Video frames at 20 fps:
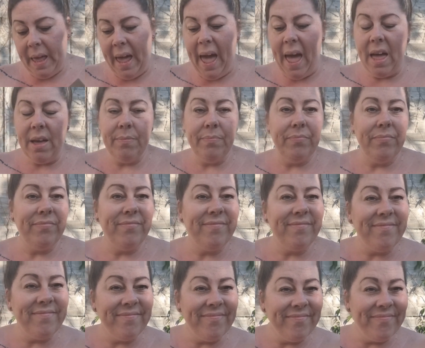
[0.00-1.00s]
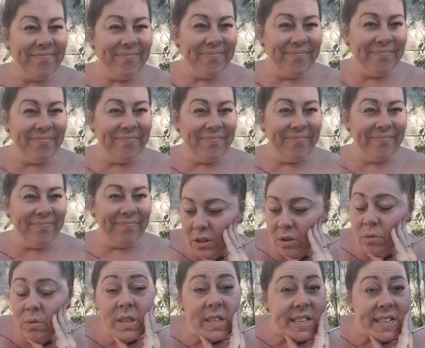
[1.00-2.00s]
Yeah.
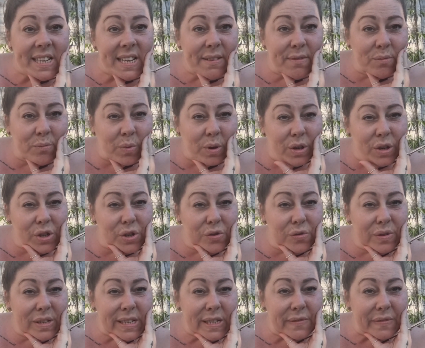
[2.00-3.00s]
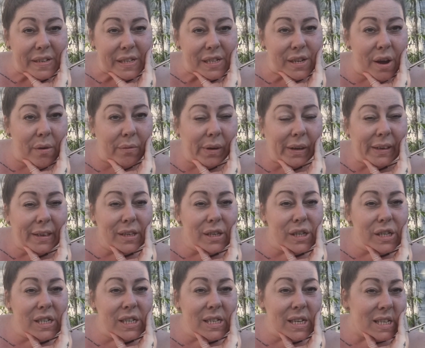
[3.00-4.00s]
Luna didn't even want to do this video.
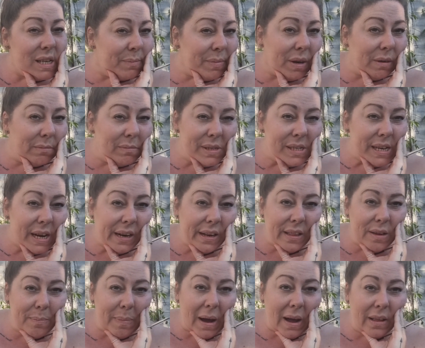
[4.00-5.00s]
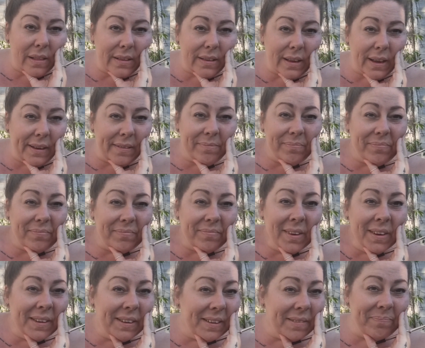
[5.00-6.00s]
She said, I'm going to get in the bath.
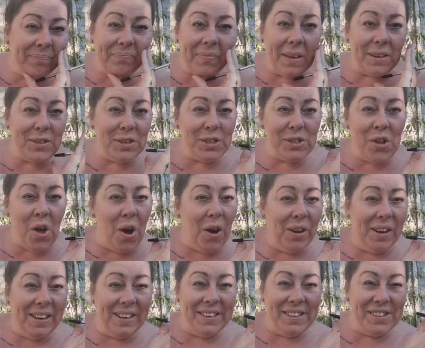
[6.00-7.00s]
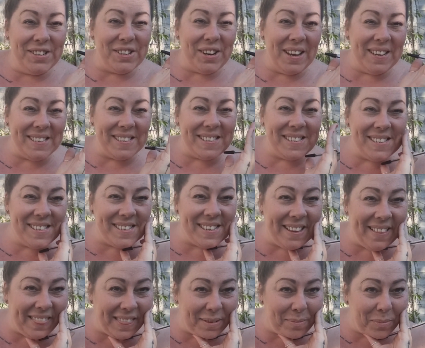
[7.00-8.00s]
She's not interested
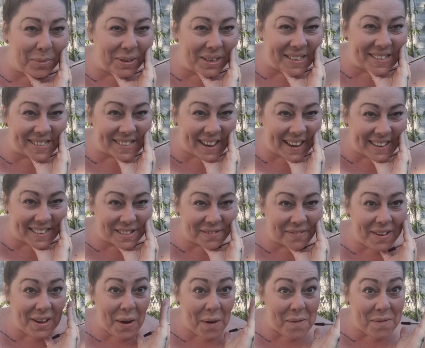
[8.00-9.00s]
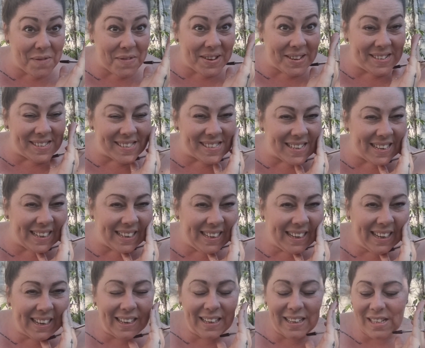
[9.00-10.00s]
in the money side of it, obviously.
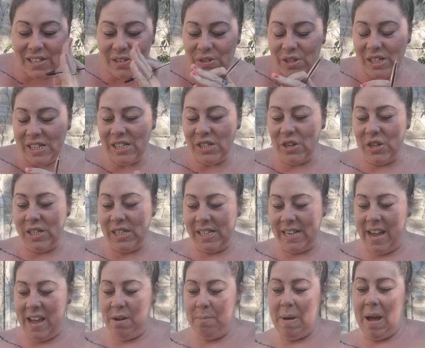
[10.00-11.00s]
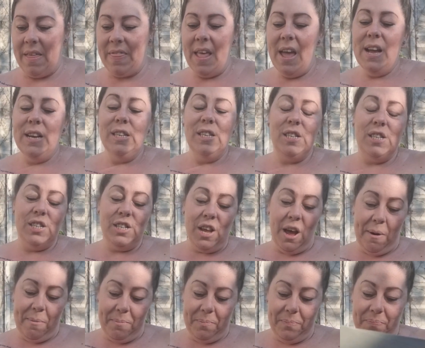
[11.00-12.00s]
So she's gone to get a bath.
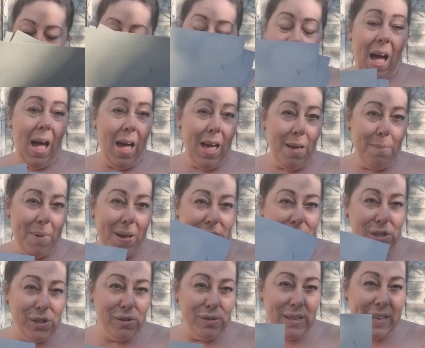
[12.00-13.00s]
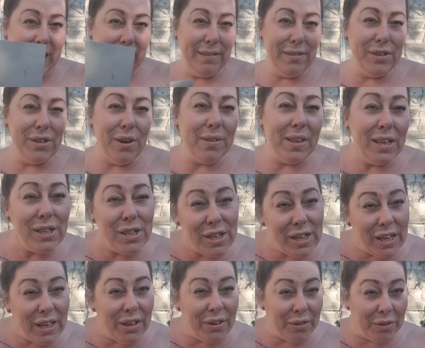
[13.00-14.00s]
So I best do the outro that
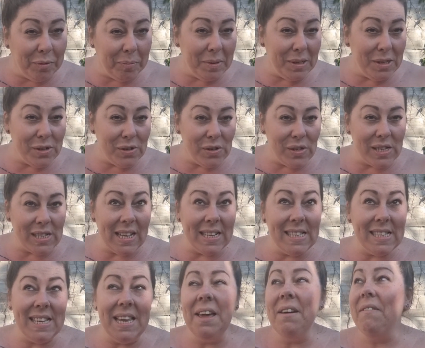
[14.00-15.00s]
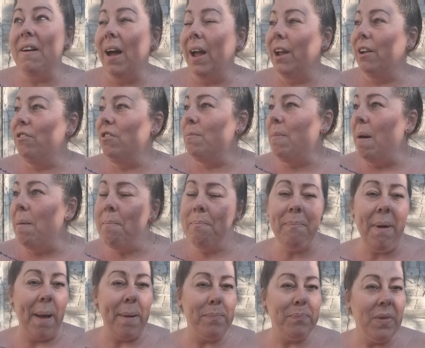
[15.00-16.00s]
she normally does. Let's see if I can
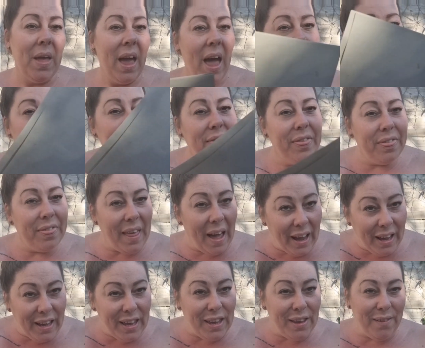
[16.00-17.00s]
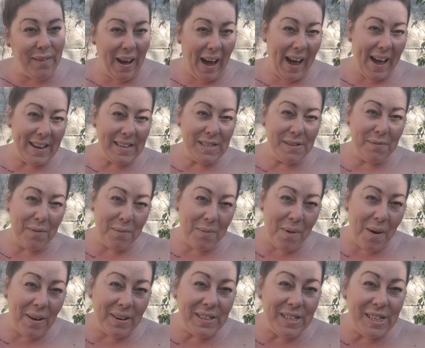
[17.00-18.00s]
remember. Thank you guys for
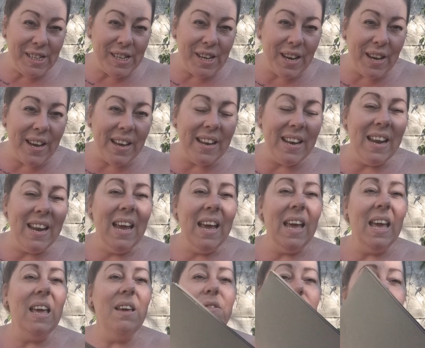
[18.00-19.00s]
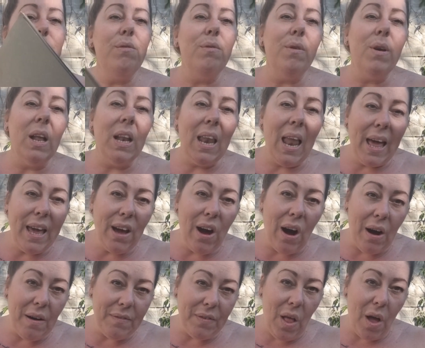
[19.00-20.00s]
watching. If you like
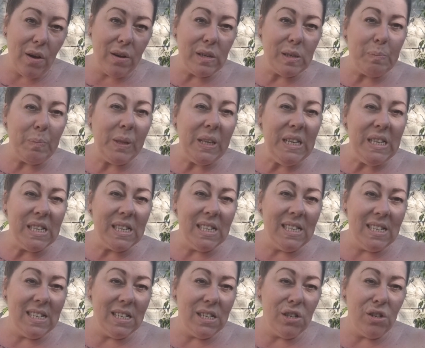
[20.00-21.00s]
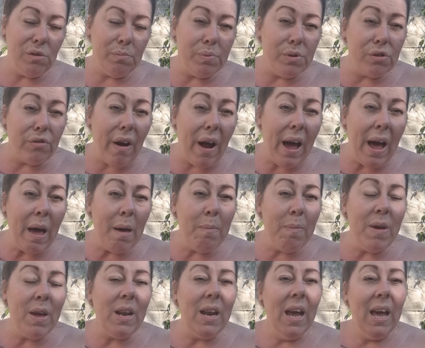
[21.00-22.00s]
our vlogs, please consider
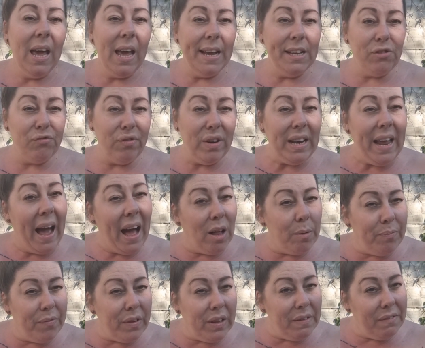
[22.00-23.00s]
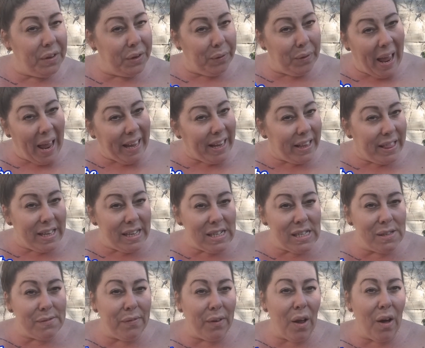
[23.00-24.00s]
subscribing. It's really helpful if you like
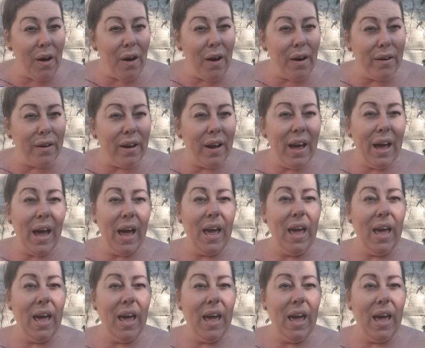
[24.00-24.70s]
this vlog.